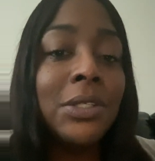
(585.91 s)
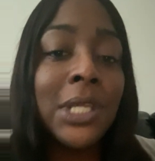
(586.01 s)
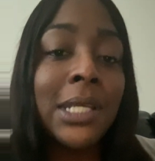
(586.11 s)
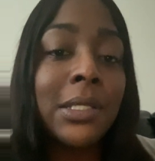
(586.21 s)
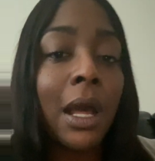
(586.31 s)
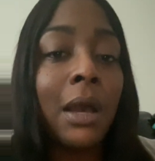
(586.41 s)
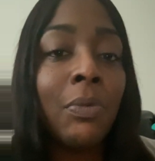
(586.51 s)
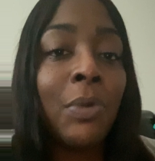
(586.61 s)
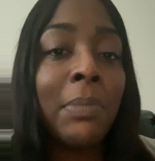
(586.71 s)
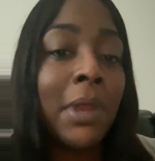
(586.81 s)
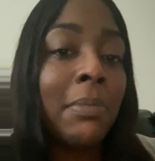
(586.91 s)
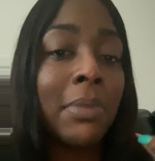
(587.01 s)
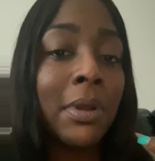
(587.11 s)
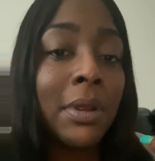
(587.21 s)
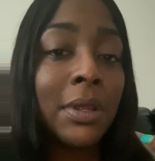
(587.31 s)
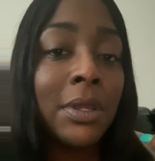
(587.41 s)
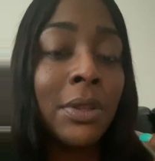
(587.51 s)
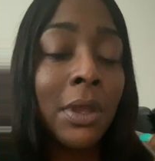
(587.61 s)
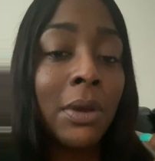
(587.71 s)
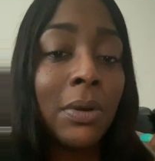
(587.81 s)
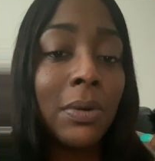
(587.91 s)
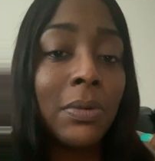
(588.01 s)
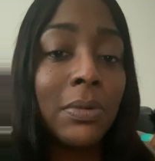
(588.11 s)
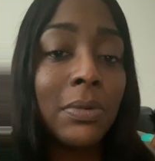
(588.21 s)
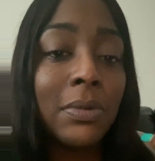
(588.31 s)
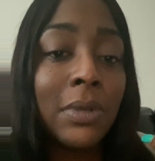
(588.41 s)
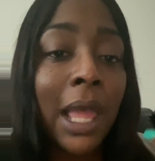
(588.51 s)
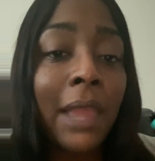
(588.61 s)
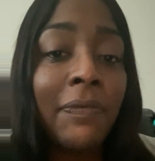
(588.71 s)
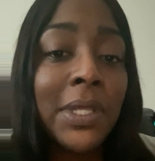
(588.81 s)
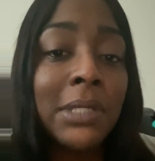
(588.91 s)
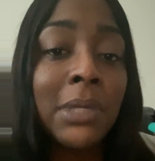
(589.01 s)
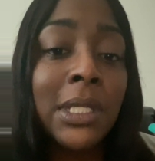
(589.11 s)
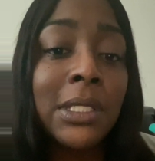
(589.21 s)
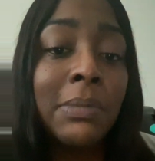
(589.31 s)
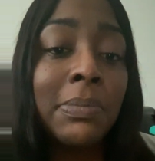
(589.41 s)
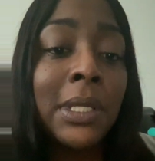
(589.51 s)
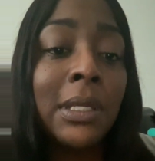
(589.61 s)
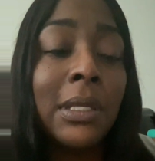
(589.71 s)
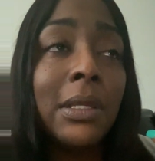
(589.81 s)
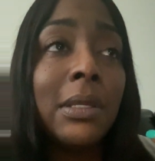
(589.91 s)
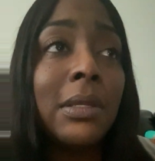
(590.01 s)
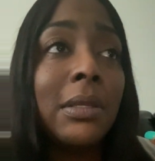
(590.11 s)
just remember, life is meant to be